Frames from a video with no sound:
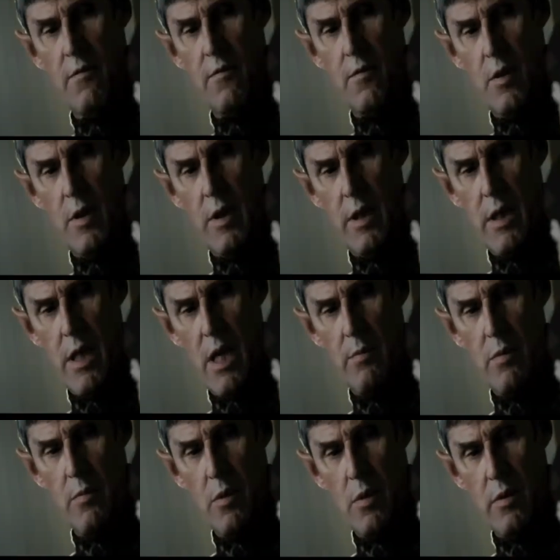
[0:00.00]
fully
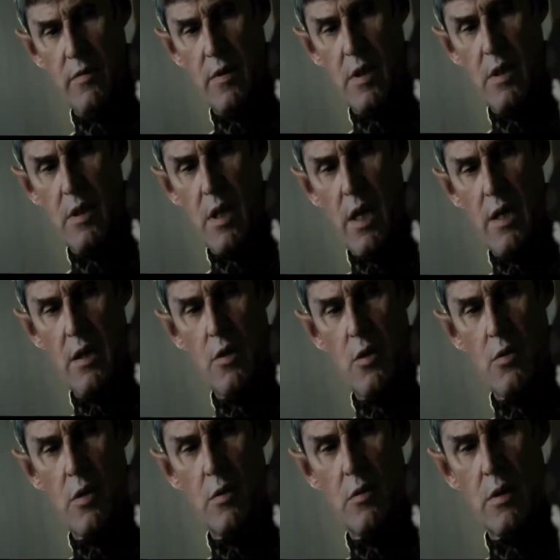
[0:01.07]
capable of deciding
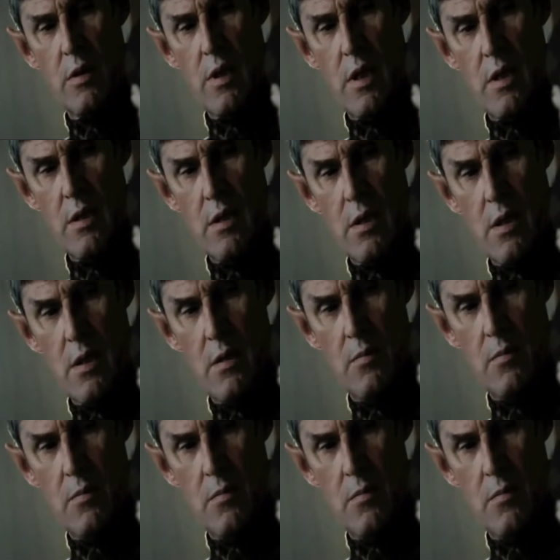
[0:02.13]
your own destiny.